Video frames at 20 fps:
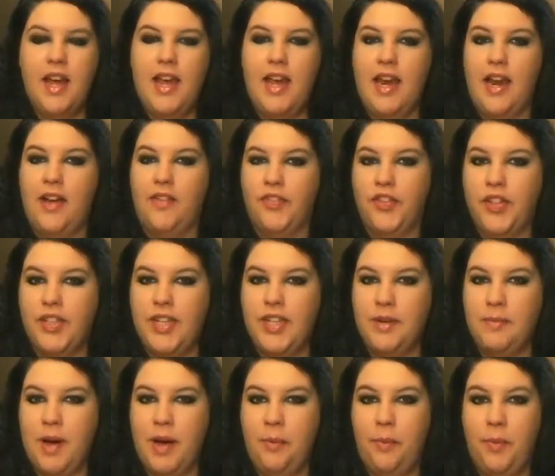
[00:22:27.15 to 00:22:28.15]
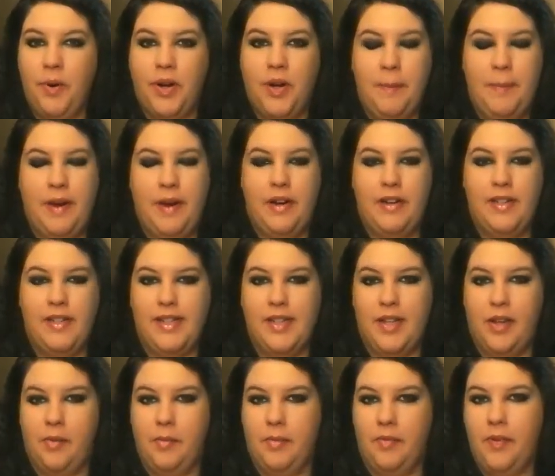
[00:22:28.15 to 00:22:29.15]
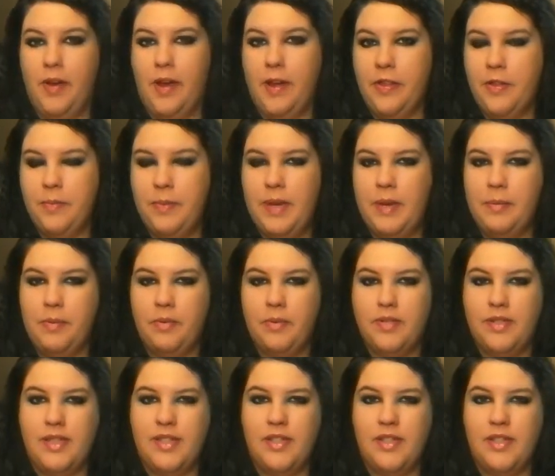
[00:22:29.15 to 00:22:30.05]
and I've looked at my work compared to some other people's,